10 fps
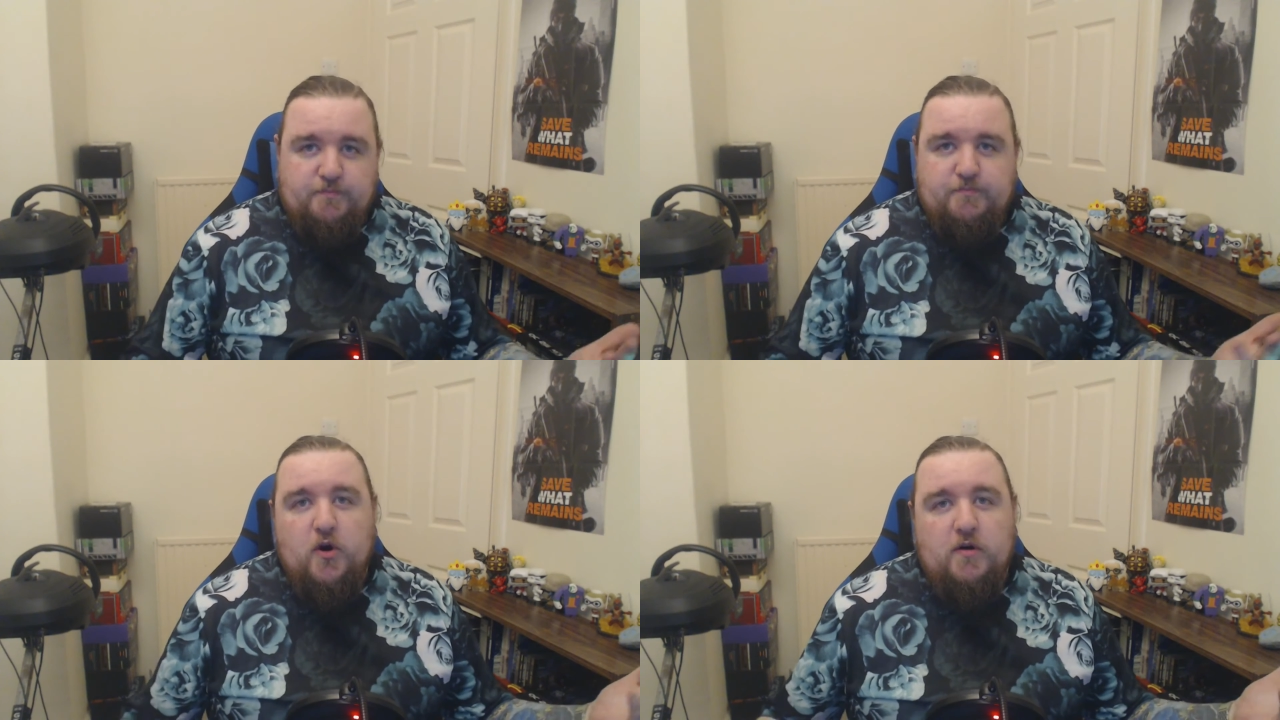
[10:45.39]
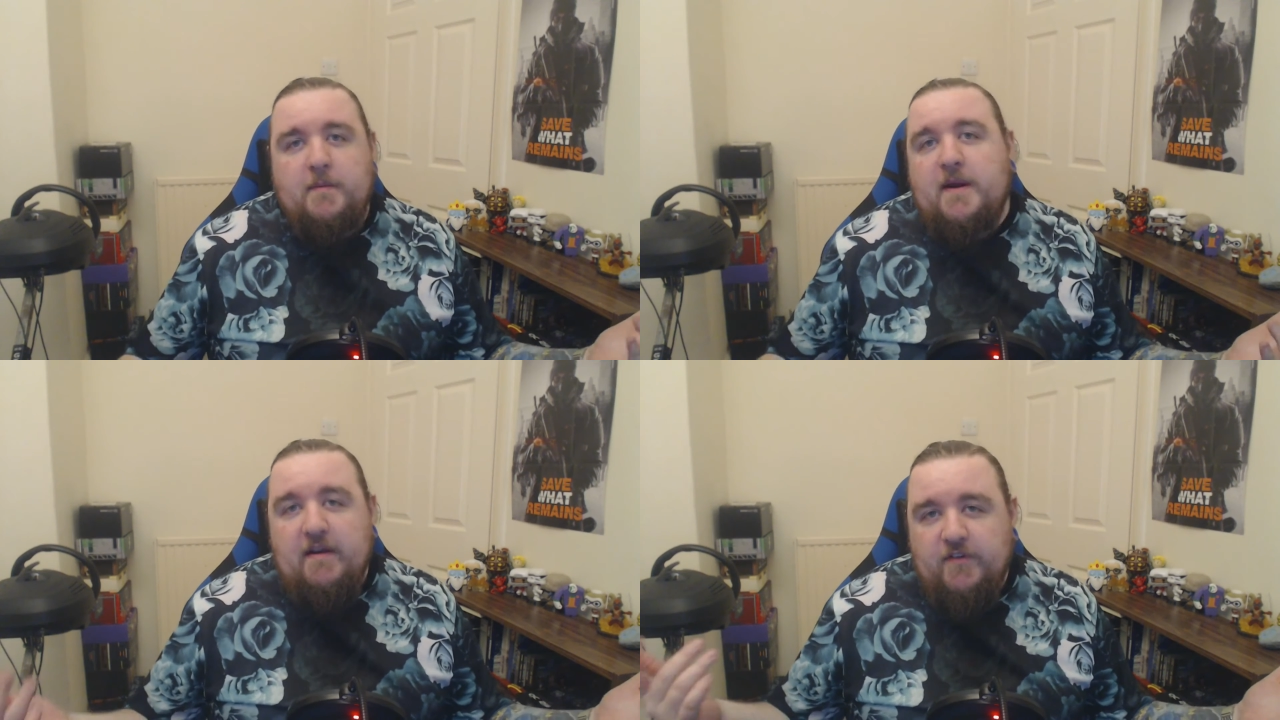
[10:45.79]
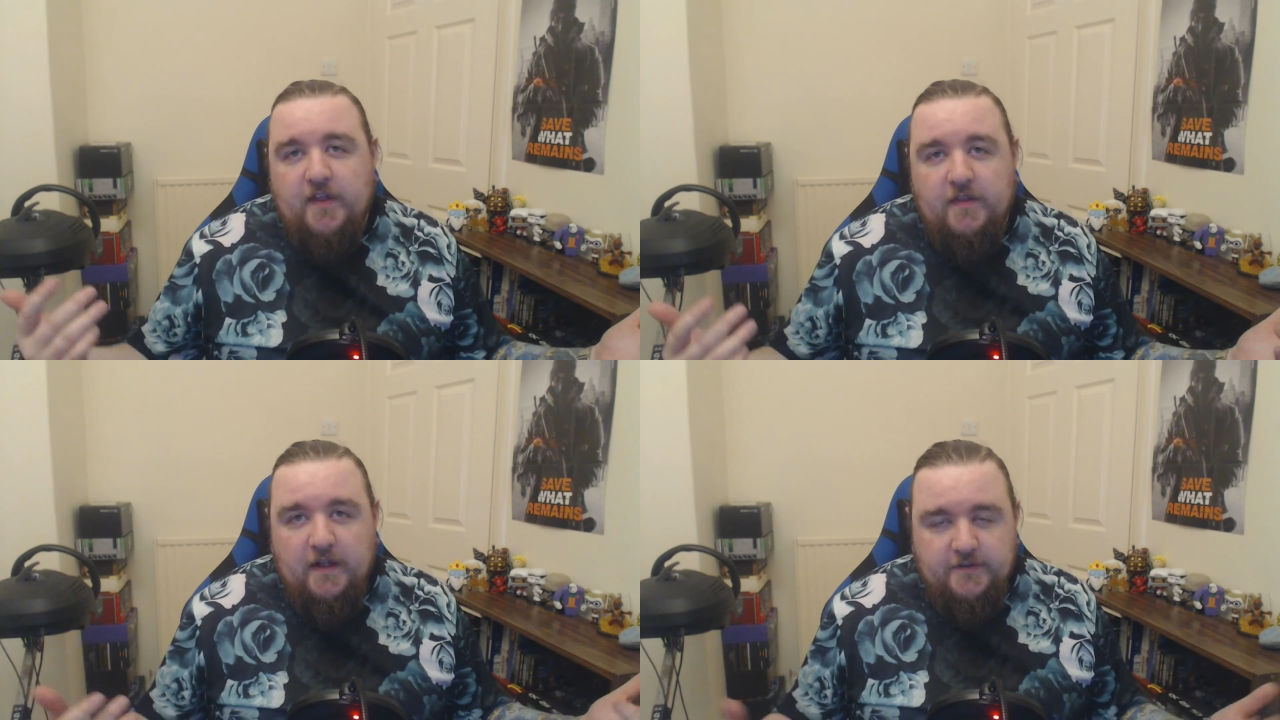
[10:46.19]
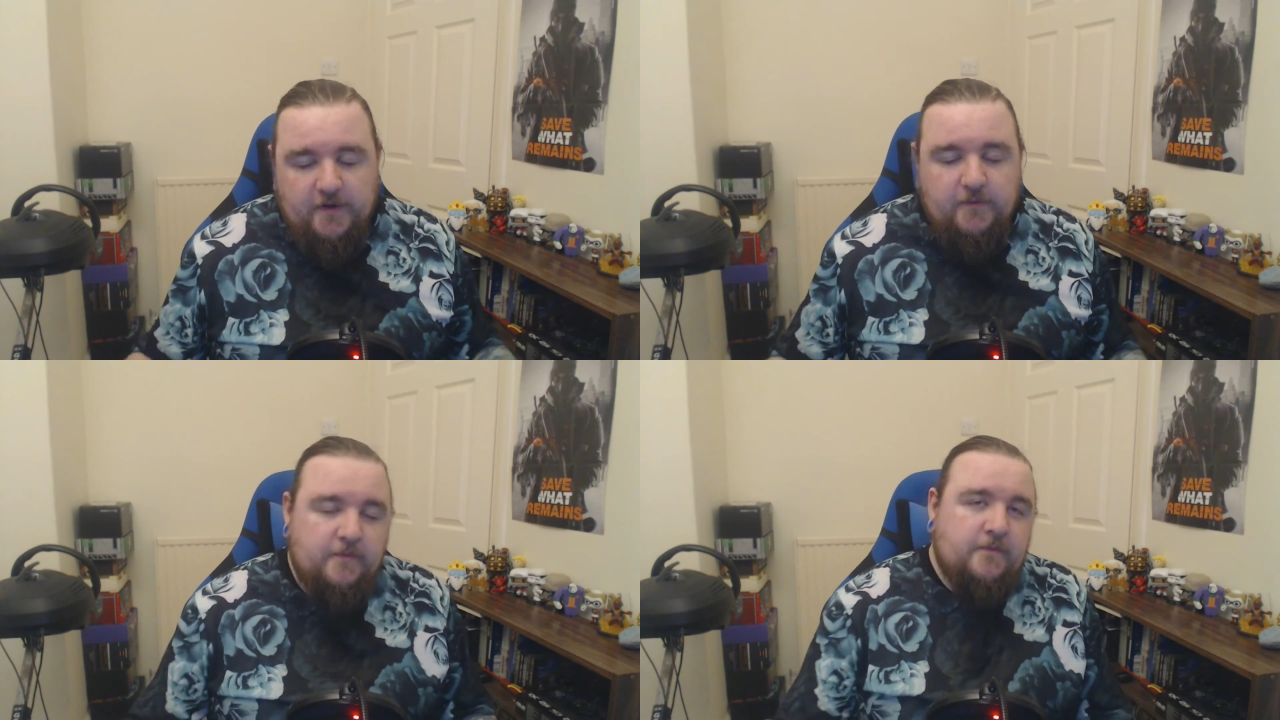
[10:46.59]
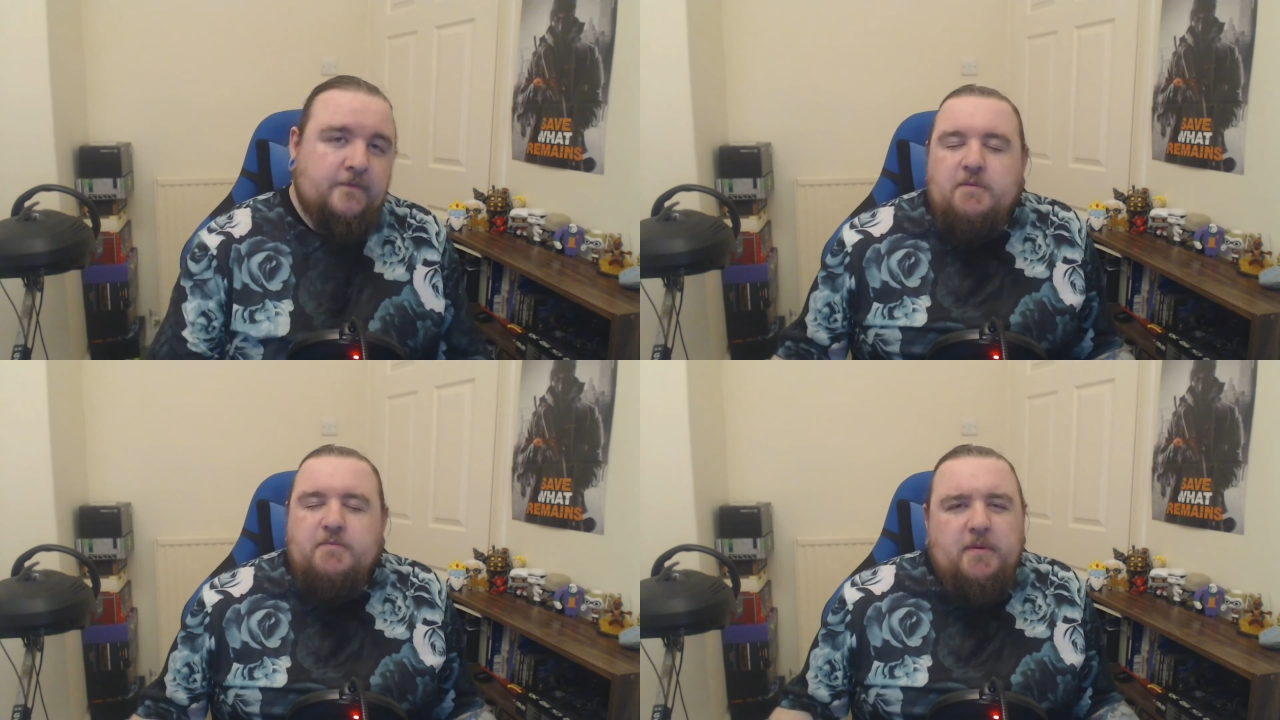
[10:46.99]
programming, everything that I'll do.
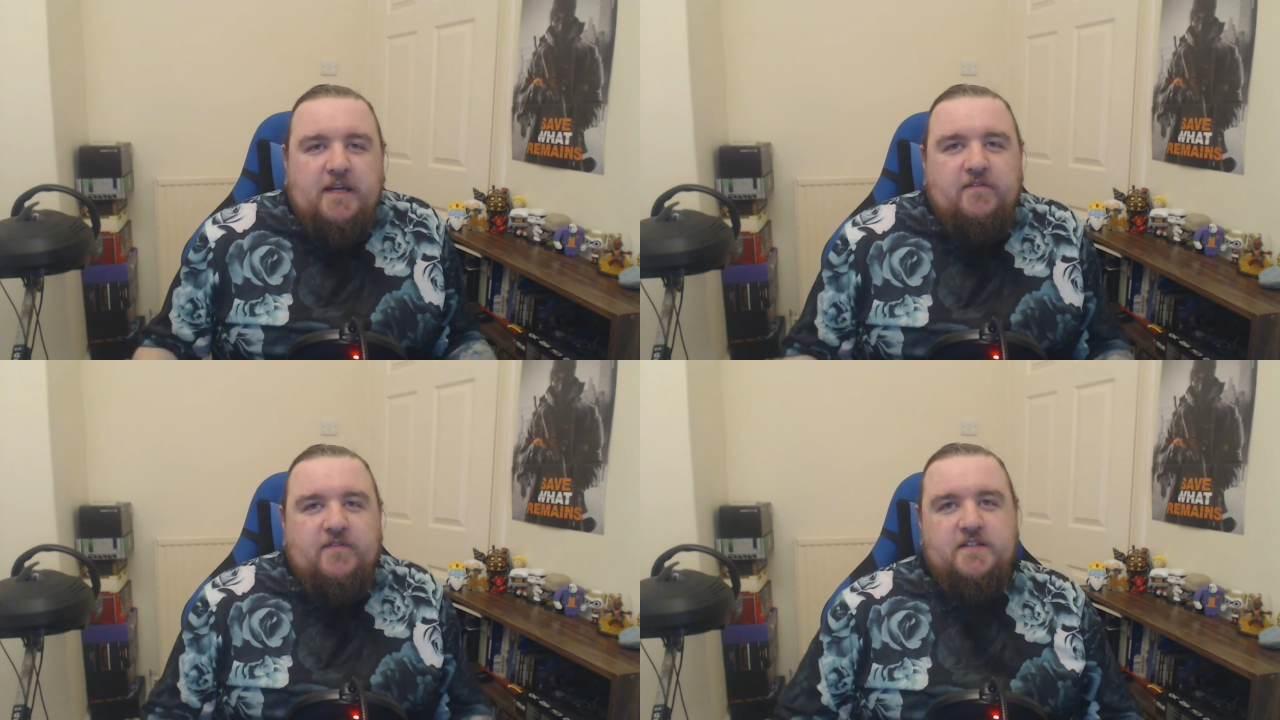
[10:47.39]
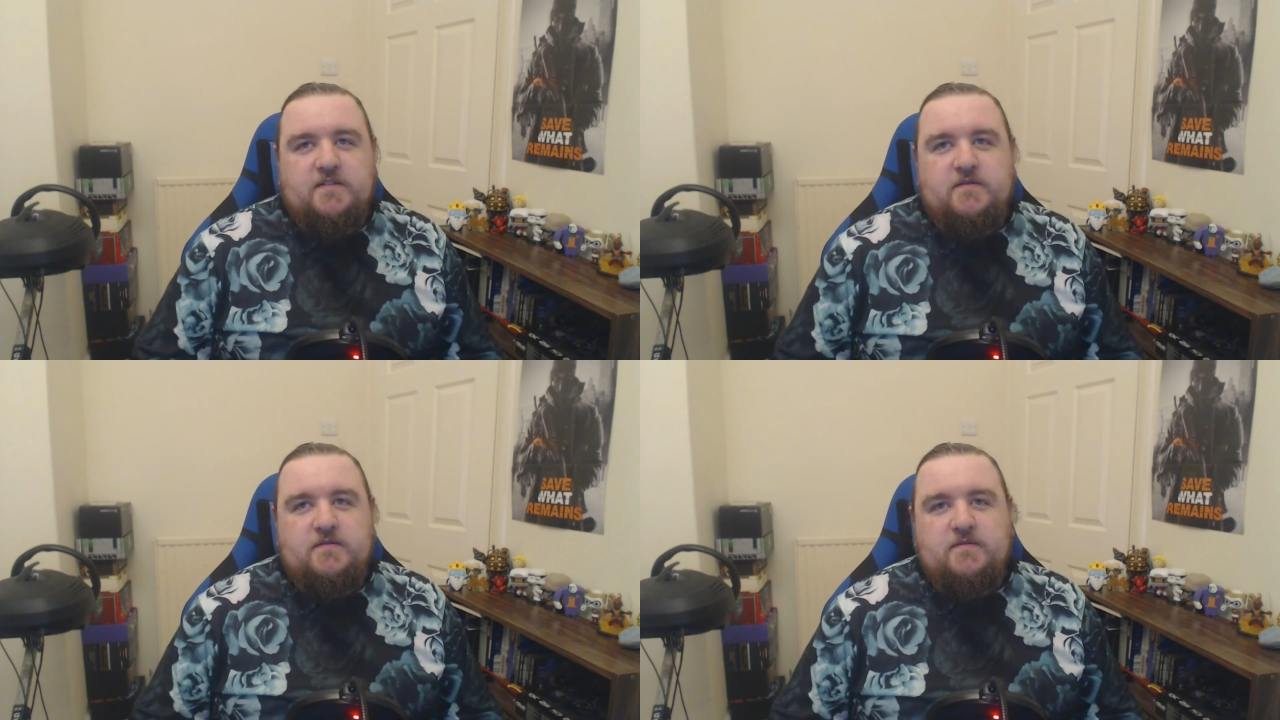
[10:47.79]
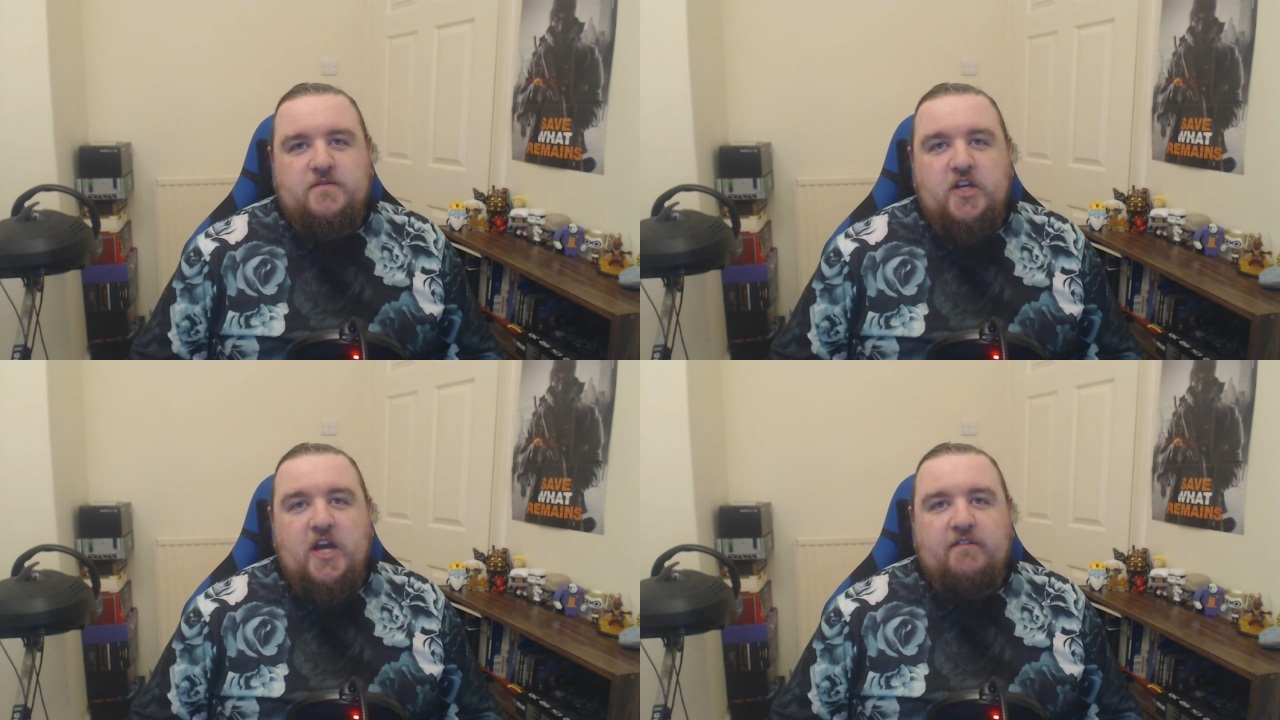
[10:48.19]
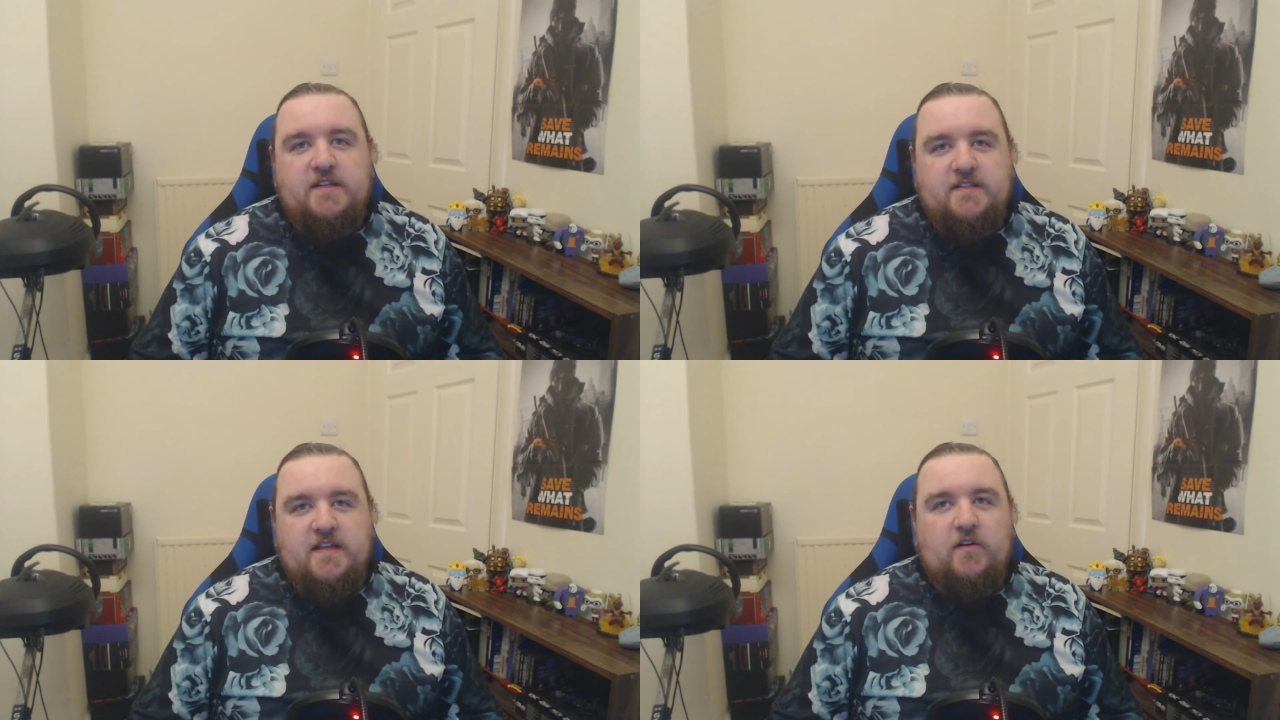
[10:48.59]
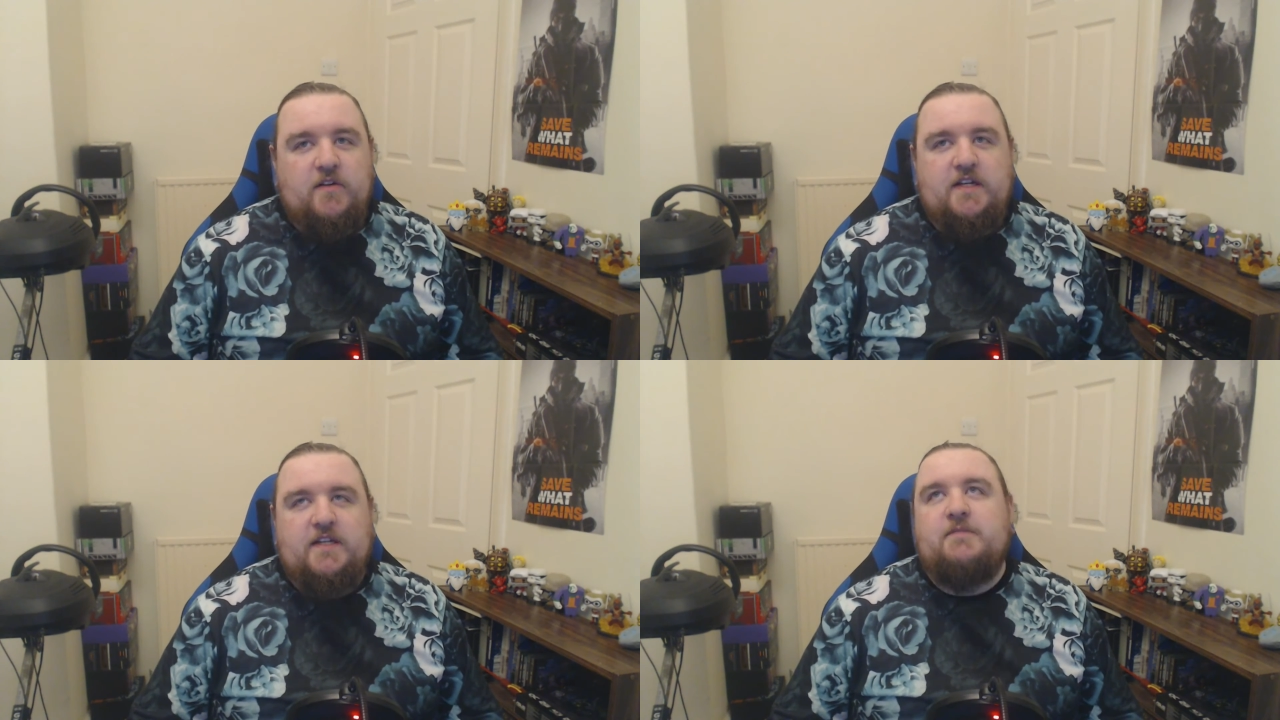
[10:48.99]
I'd probably give this chair itself
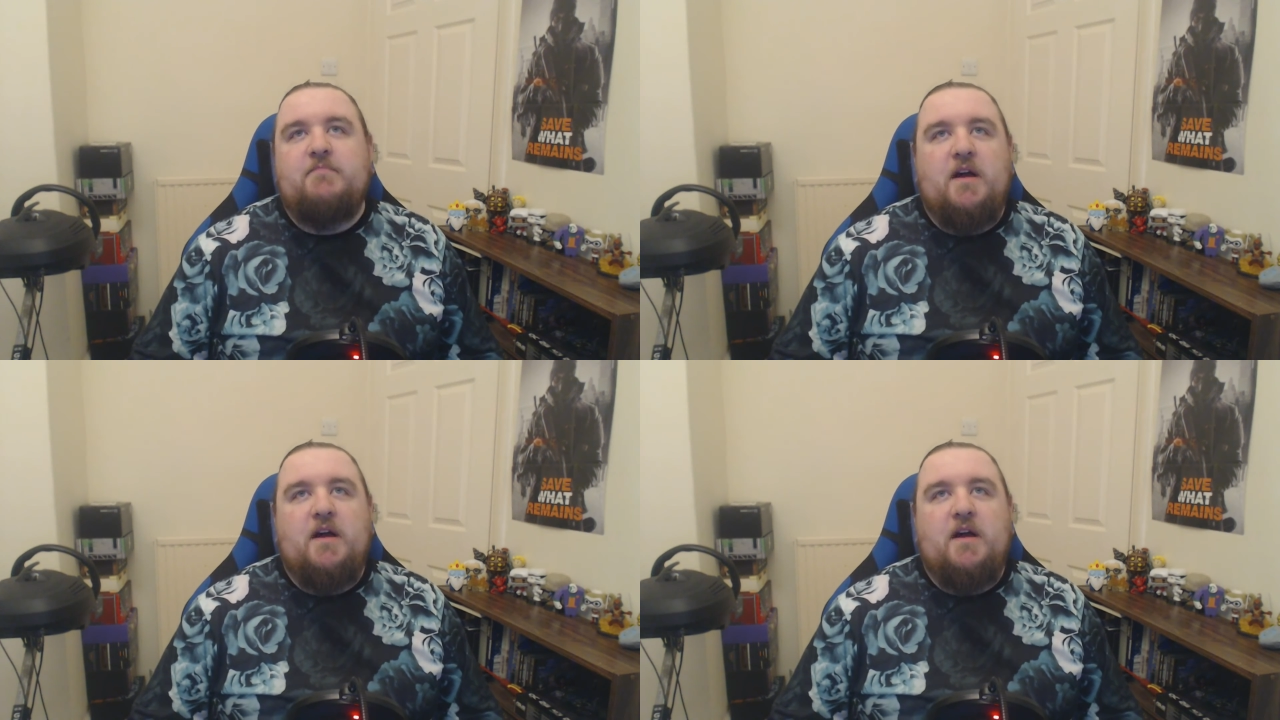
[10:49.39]
like an